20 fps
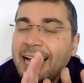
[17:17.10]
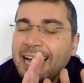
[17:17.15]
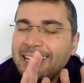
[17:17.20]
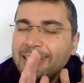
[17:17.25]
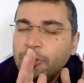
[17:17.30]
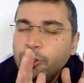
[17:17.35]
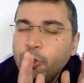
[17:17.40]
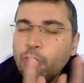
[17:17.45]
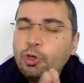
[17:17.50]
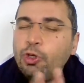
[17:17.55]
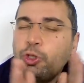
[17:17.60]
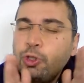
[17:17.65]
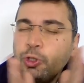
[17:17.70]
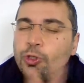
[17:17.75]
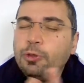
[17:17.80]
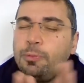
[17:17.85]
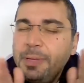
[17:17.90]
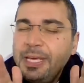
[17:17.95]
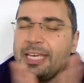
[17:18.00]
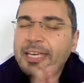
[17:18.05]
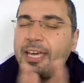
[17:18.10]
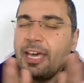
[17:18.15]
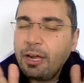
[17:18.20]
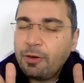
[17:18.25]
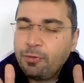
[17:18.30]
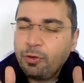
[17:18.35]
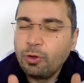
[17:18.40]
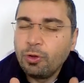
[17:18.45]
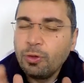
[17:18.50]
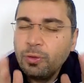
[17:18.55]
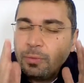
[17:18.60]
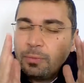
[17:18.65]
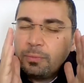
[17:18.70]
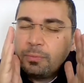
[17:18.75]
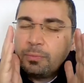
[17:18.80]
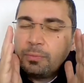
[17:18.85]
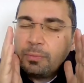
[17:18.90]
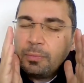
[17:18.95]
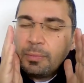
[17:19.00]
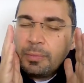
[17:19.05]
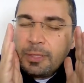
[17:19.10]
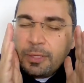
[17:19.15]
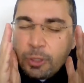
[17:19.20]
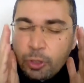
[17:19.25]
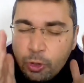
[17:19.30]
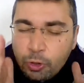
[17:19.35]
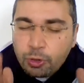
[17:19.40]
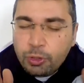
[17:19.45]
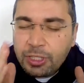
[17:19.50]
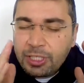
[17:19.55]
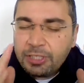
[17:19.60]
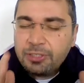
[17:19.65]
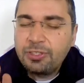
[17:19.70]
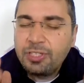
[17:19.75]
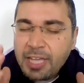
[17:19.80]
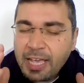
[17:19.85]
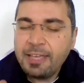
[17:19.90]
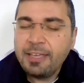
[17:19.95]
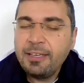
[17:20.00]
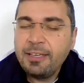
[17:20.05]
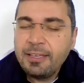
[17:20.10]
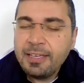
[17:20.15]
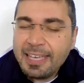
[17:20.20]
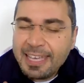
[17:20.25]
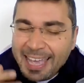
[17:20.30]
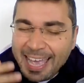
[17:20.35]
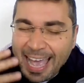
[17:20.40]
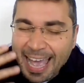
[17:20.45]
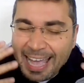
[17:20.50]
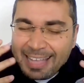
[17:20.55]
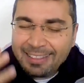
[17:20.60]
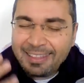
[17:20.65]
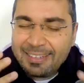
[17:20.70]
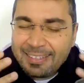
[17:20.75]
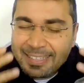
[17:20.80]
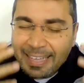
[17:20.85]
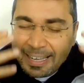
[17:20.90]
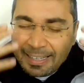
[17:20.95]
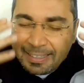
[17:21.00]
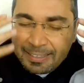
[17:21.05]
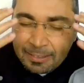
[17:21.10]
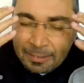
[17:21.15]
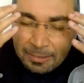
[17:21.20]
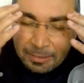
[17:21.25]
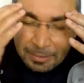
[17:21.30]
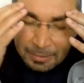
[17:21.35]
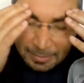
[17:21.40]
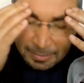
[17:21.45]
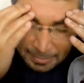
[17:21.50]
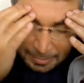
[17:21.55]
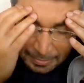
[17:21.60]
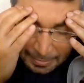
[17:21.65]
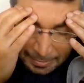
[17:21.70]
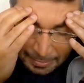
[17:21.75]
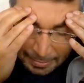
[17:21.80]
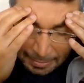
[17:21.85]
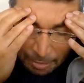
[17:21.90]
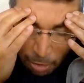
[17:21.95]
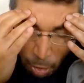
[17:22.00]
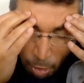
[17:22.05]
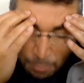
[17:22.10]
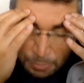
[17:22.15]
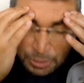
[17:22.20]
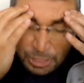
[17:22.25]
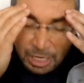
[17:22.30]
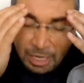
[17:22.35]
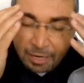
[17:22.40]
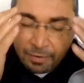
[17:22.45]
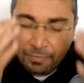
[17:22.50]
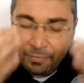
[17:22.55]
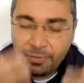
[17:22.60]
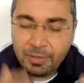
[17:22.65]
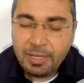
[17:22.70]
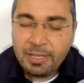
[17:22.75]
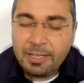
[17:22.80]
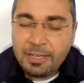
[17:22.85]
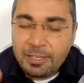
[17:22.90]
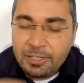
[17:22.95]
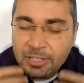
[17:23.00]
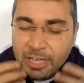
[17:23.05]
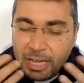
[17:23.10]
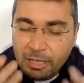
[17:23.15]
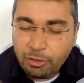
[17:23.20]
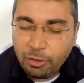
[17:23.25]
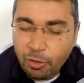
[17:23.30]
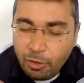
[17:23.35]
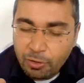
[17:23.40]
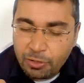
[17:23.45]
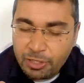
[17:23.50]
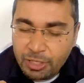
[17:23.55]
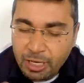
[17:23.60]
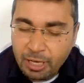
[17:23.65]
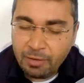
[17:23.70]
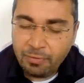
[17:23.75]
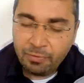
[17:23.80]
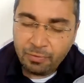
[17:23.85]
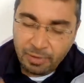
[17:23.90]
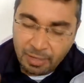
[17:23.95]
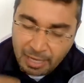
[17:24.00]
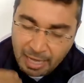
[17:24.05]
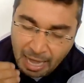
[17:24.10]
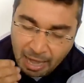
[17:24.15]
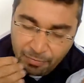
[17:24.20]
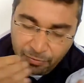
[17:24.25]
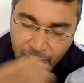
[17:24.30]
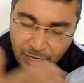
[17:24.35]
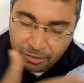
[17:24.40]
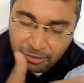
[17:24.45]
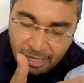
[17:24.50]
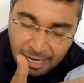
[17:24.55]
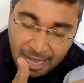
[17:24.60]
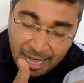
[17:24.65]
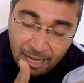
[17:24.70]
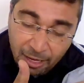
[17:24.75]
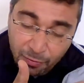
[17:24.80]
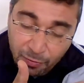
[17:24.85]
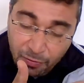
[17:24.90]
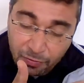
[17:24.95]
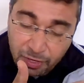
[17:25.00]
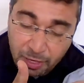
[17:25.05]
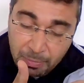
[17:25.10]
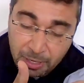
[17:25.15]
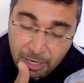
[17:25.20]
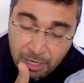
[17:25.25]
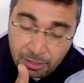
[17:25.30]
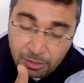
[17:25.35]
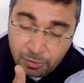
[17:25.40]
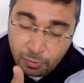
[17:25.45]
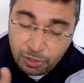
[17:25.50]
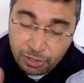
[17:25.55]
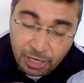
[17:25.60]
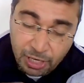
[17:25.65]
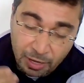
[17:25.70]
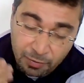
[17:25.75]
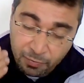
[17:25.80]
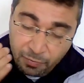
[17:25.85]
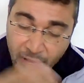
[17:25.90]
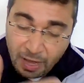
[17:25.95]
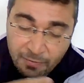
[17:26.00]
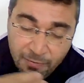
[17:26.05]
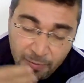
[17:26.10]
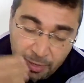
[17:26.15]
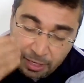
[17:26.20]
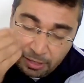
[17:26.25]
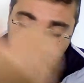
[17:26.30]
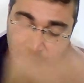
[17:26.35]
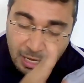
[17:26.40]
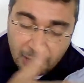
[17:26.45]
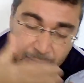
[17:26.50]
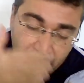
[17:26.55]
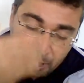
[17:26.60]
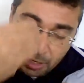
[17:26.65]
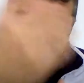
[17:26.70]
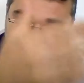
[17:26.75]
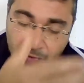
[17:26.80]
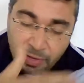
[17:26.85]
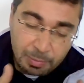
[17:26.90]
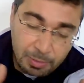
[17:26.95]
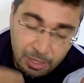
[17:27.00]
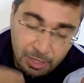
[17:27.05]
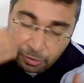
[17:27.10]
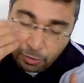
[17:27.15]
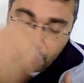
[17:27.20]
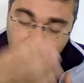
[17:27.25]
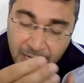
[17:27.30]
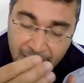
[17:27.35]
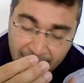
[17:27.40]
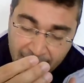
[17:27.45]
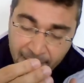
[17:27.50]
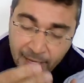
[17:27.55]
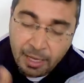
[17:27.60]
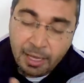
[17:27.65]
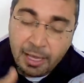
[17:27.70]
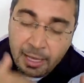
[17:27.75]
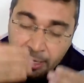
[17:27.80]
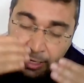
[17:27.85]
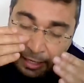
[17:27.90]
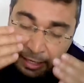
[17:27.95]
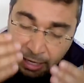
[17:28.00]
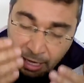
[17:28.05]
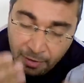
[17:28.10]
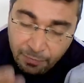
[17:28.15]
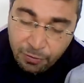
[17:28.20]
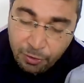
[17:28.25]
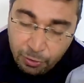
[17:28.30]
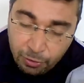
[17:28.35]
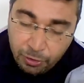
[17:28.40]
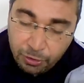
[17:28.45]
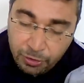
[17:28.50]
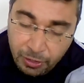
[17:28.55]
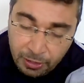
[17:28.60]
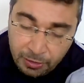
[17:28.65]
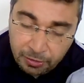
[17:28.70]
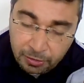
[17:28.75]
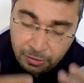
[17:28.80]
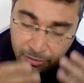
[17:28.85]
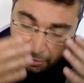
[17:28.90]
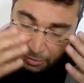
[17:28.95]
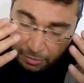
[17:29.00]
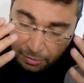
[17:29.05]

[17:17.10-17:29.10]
You should be careful. You should say, understand, observe, say to yourself, after delaying 15 minutes, we say 5 minutes, 10 minutes, 15 minutes, you delay. If you couldn't,